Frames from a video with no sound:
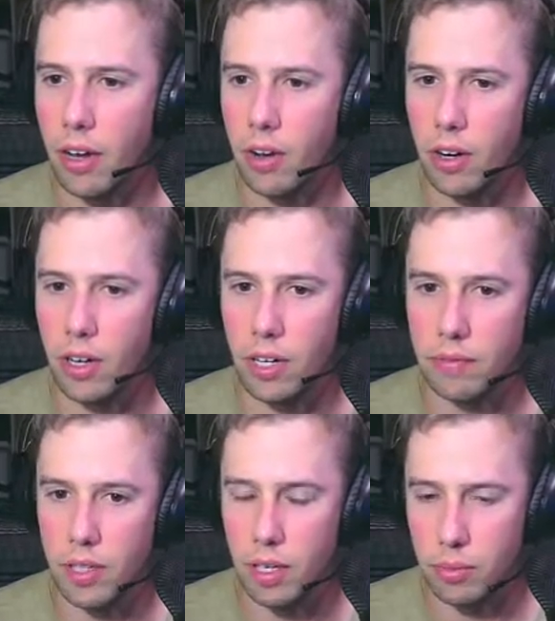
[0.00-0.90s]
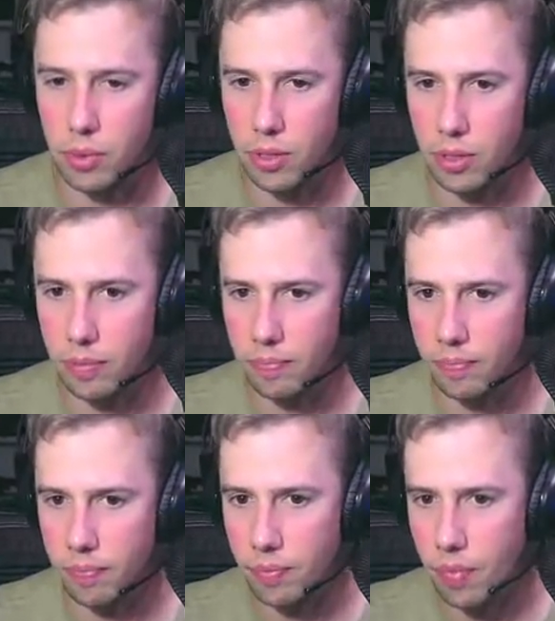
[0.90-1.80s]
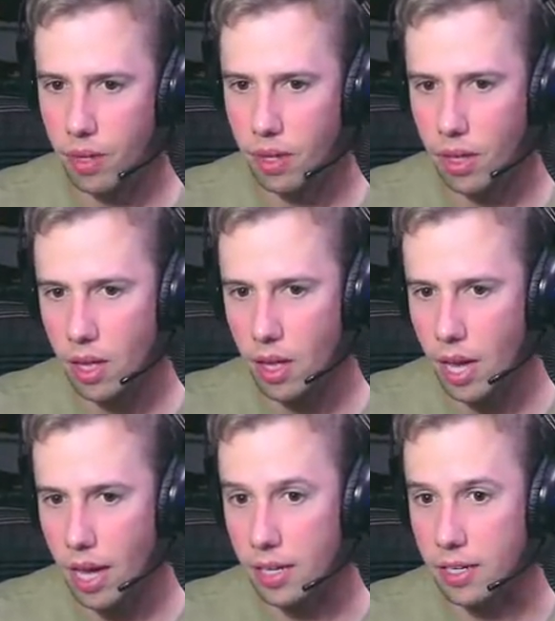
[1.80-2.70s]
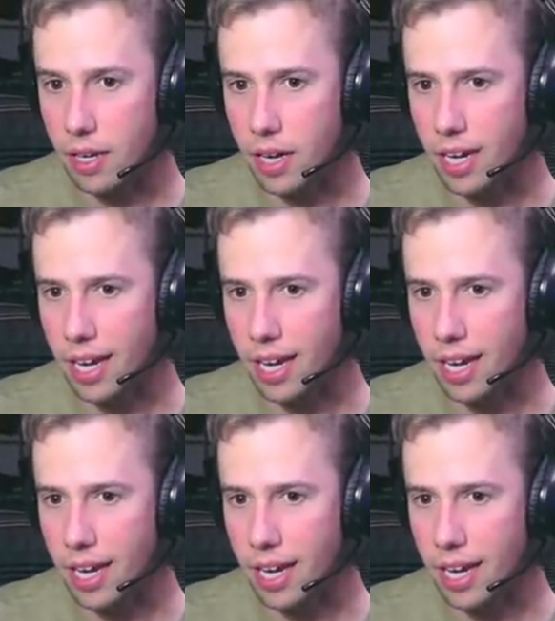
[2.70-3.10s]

on our left arms. It uh,